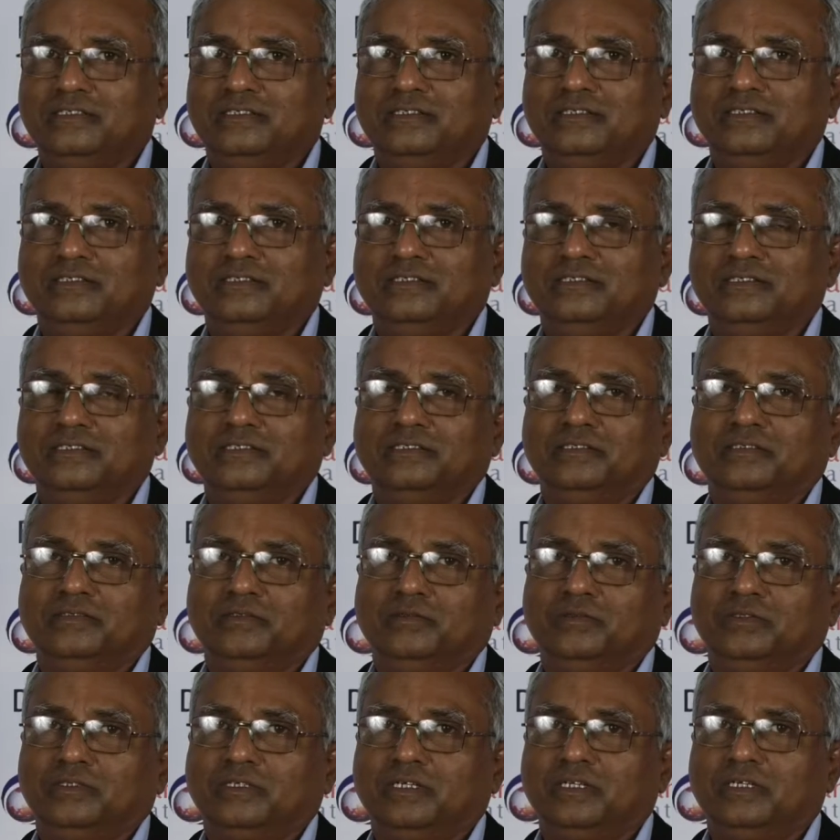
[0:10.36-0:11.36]
called
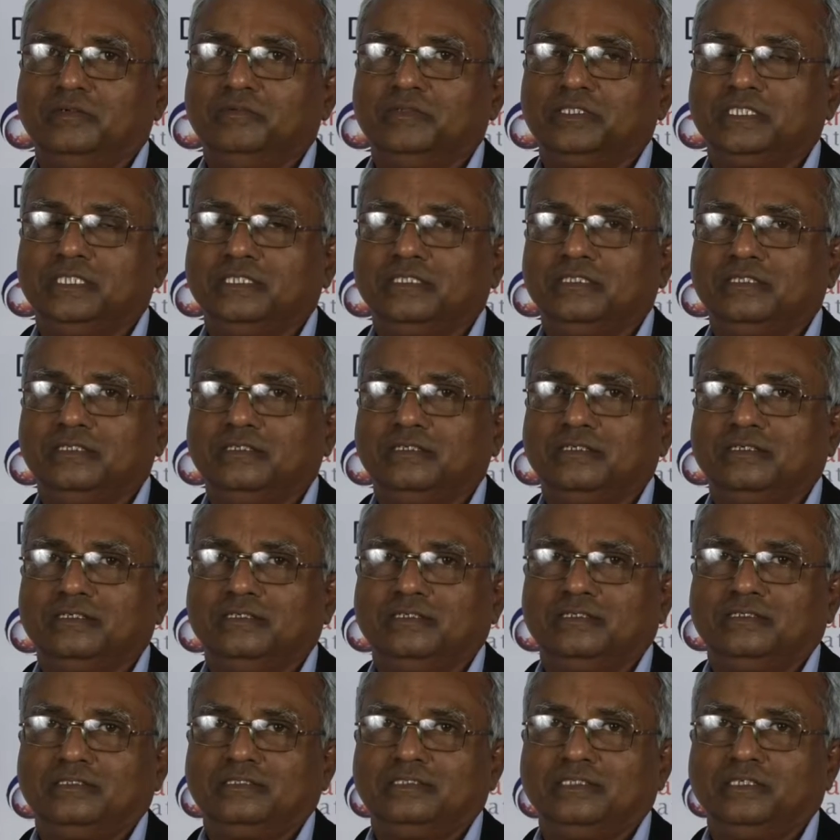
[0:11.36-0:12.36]
Gramachetana,
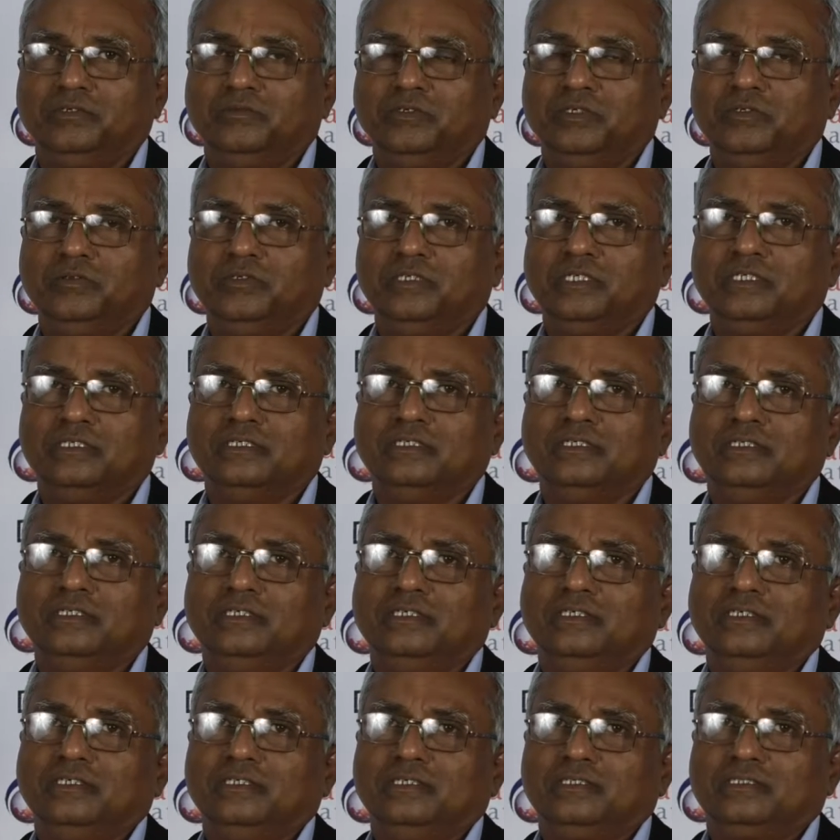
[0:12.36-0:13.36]
Savayava
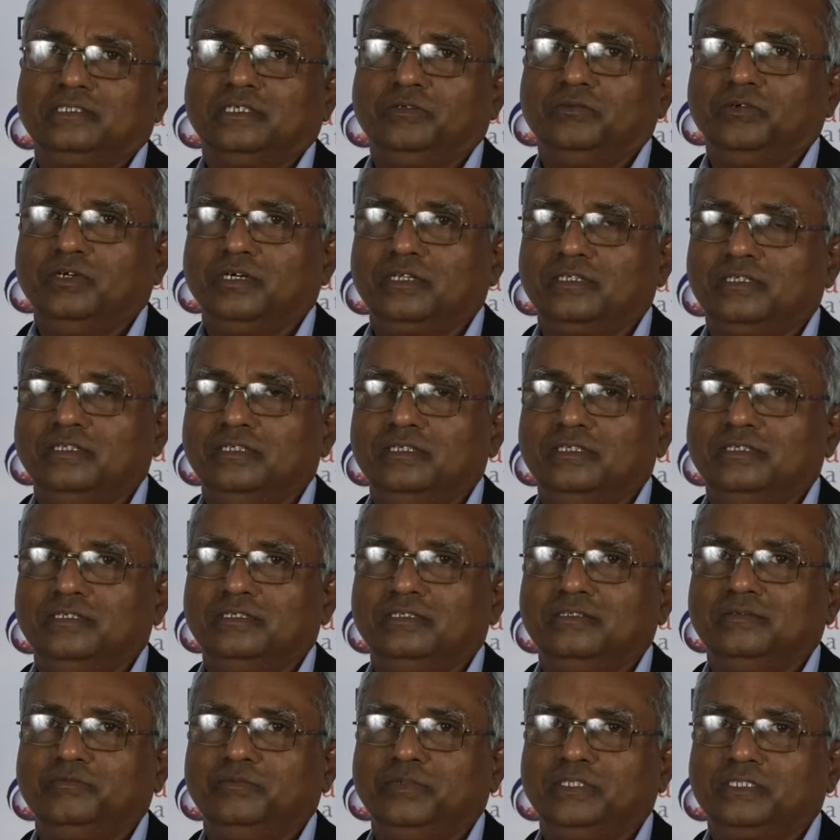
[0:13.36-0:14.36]
Savaharda,
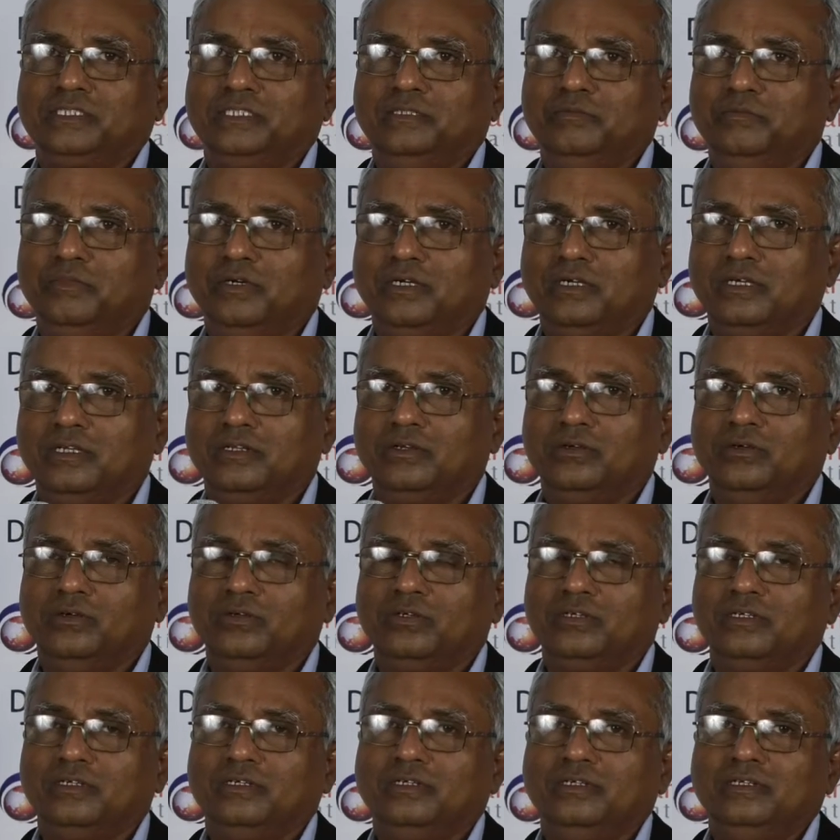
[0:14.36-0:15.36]
based in
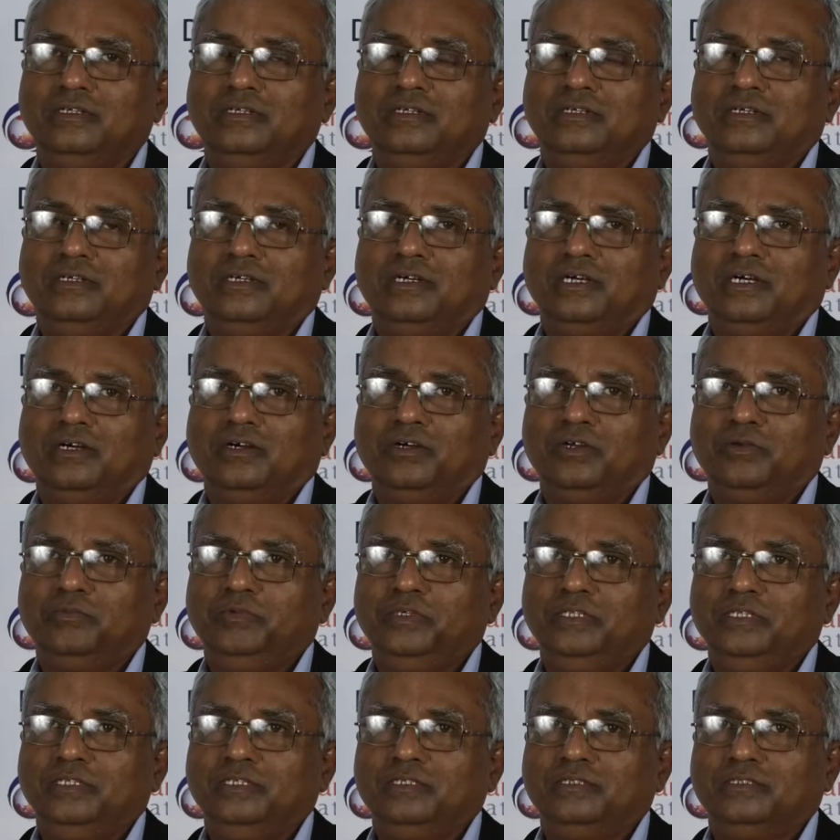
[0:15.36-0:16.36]
Bagalkot.
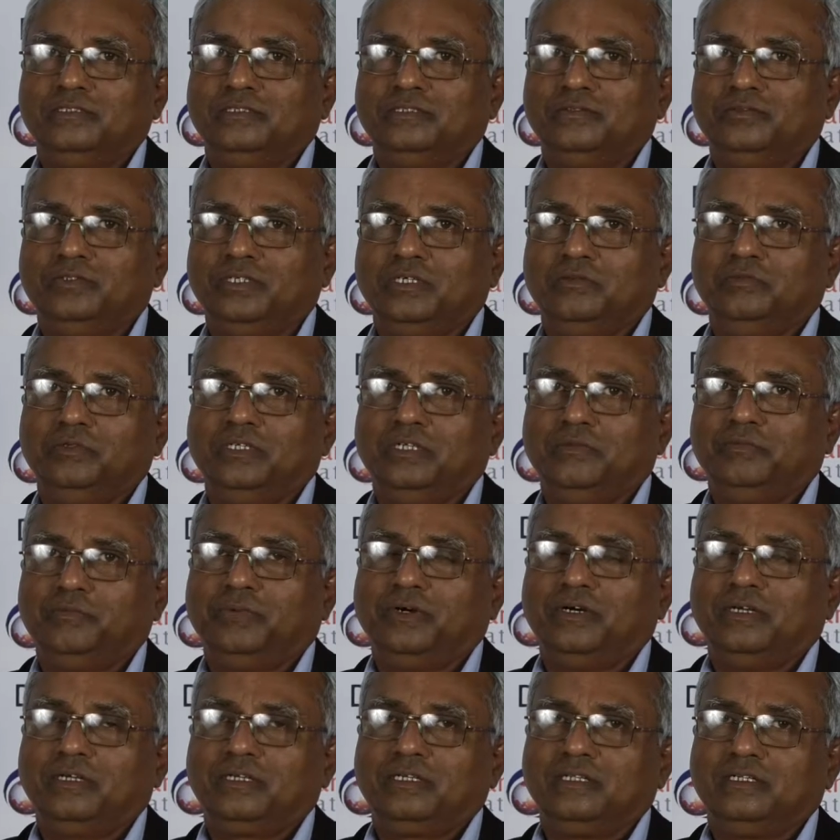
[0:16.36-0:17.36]
We have been a
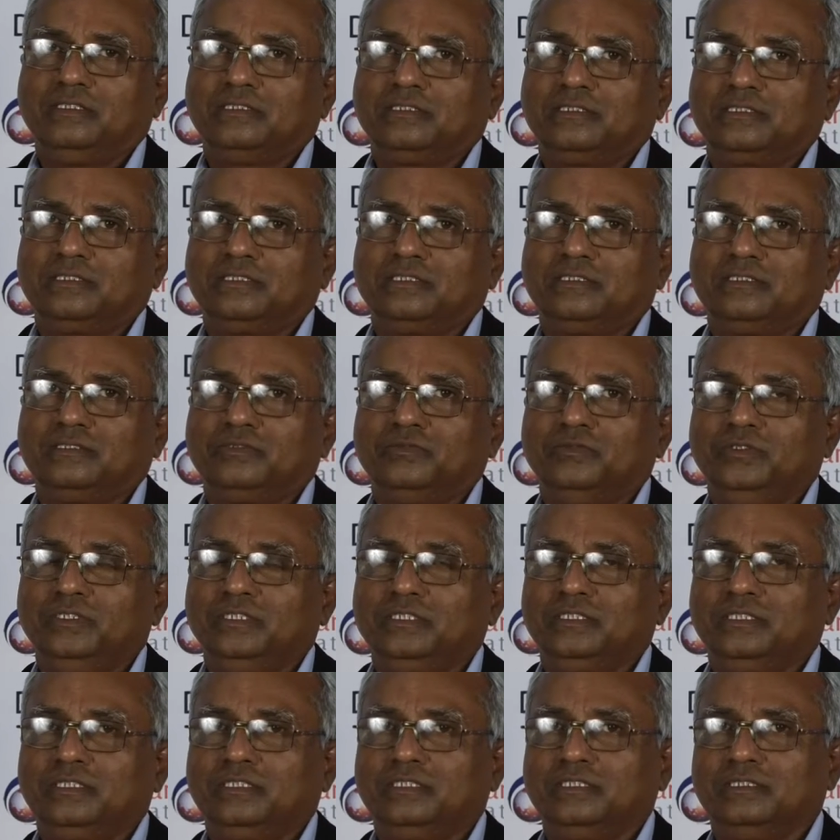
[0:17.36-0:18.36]
partners
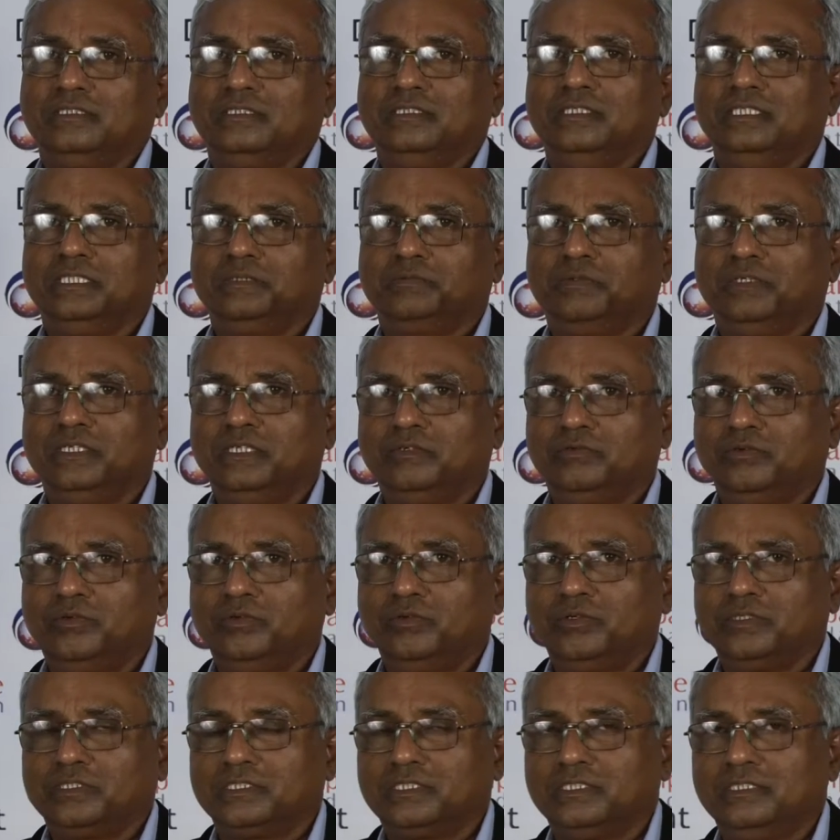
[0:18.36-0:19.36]
with Deshpande
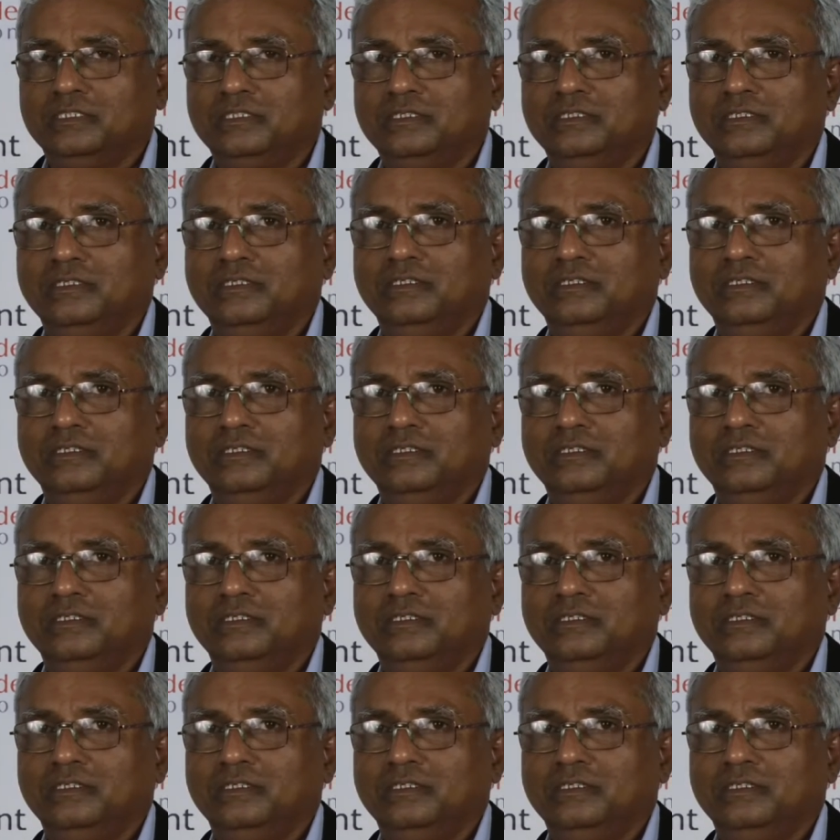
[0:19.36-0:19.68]
Foundation